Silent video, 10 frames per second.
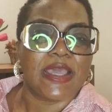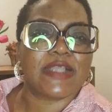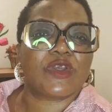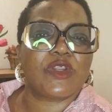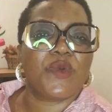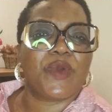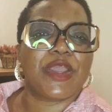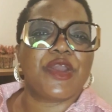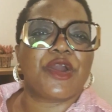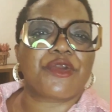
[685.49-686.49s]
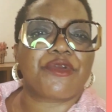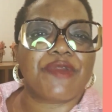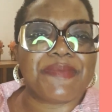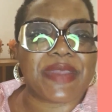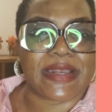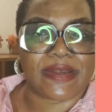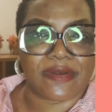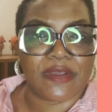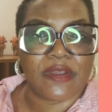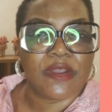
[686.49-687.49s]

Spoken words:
It's only when you're creaming,